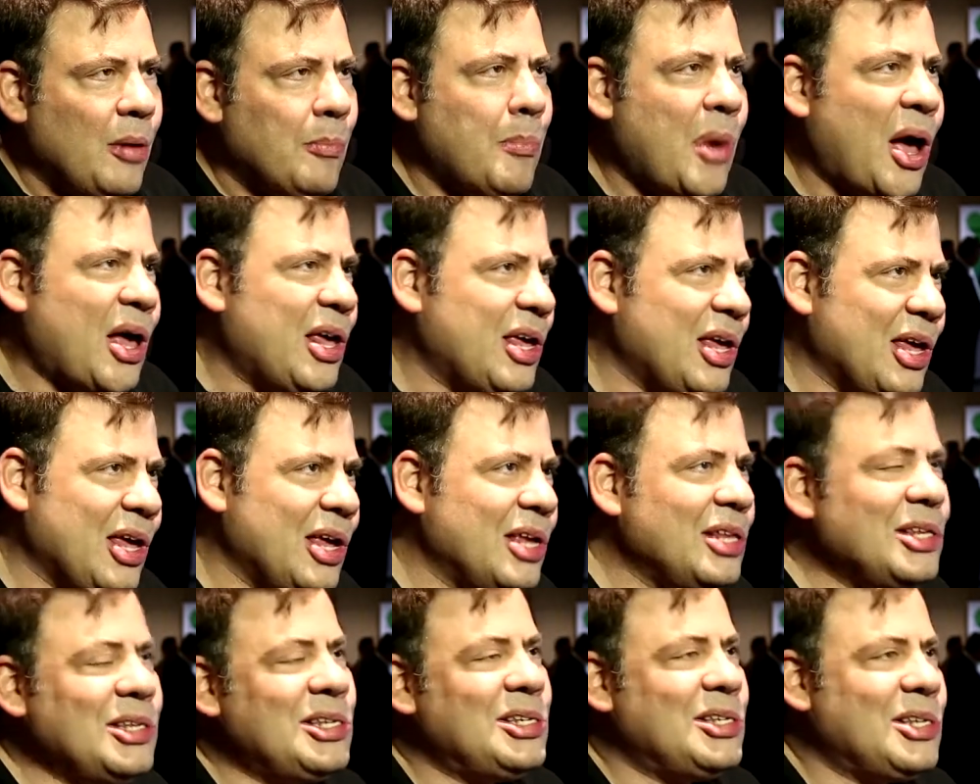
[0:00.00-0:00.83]
My
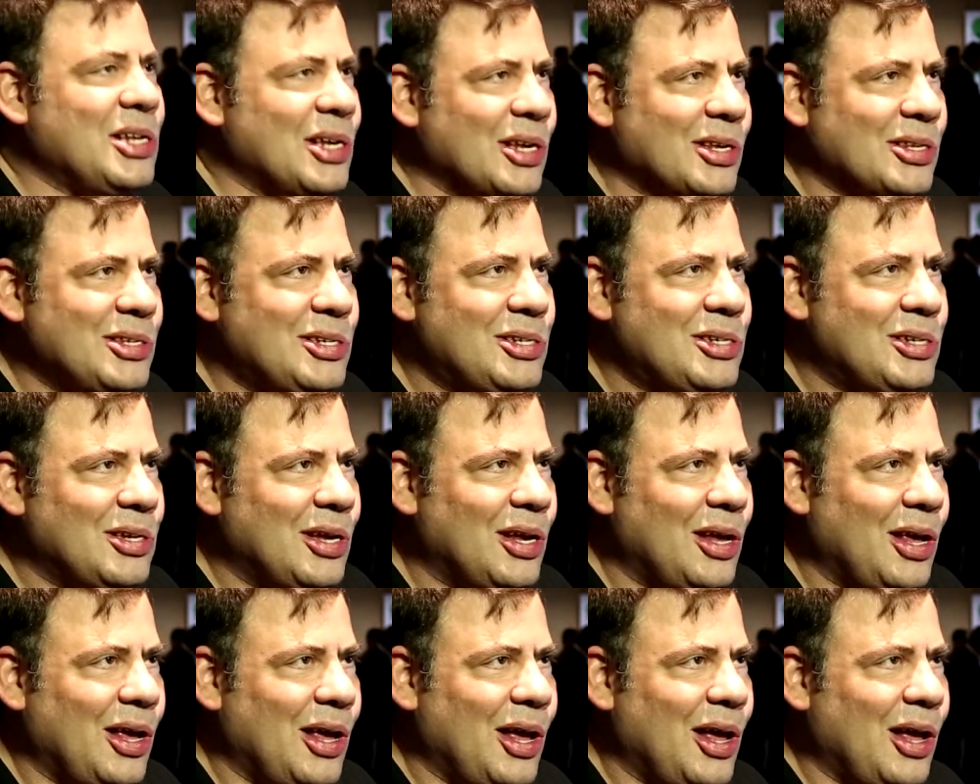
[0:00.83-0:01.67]
instincts
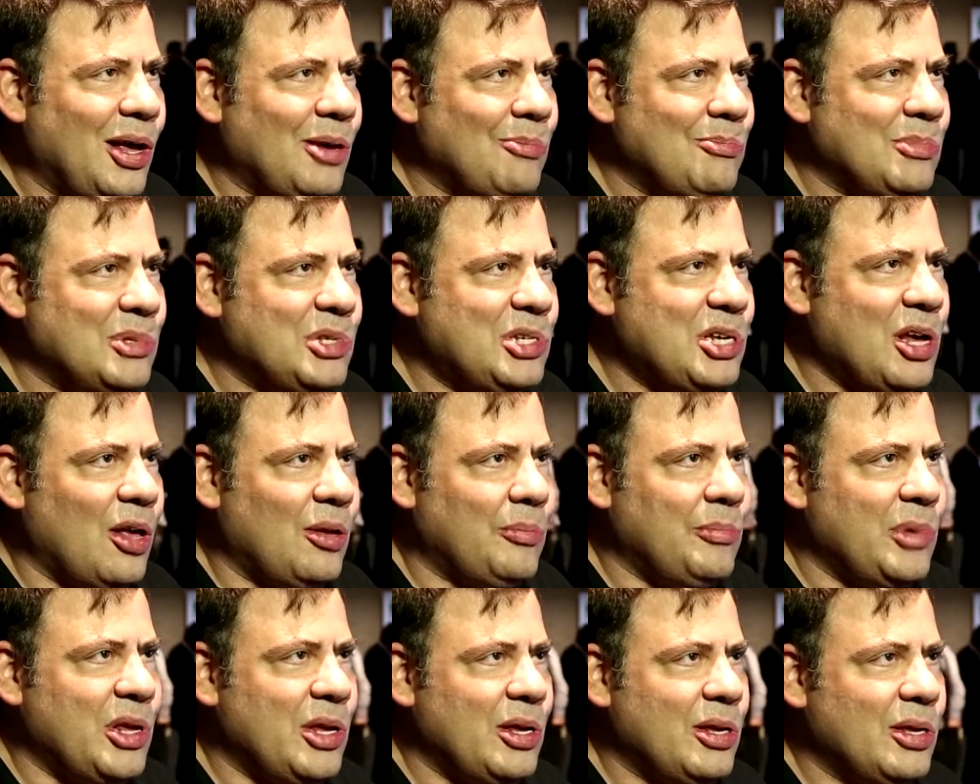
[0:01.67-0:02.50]

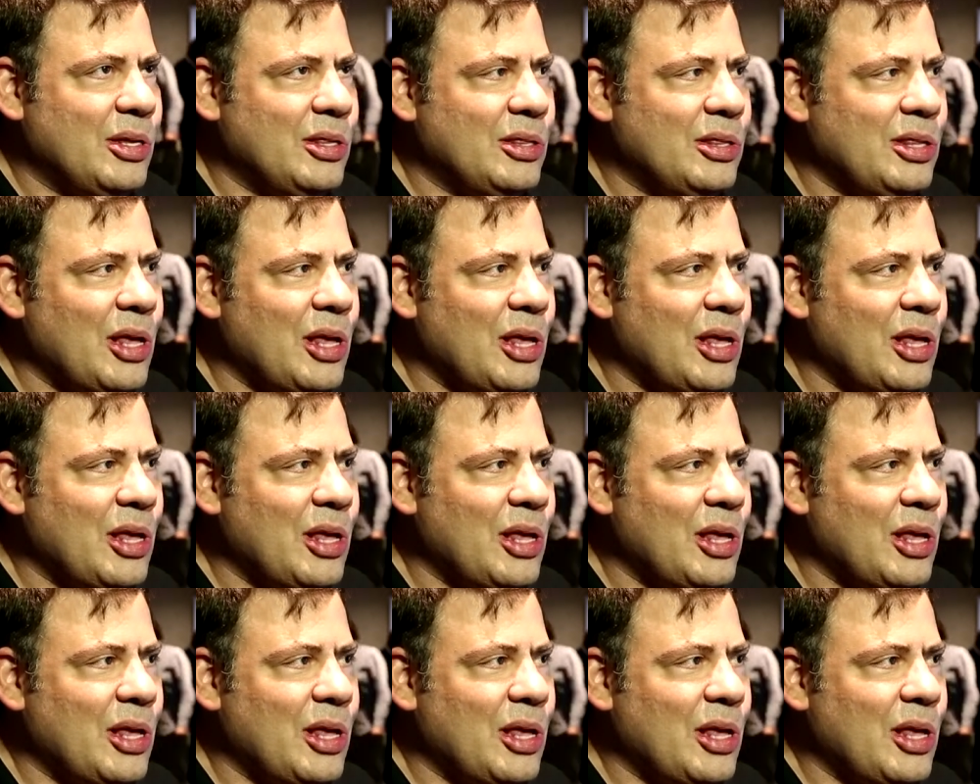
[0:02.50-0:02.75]
tell me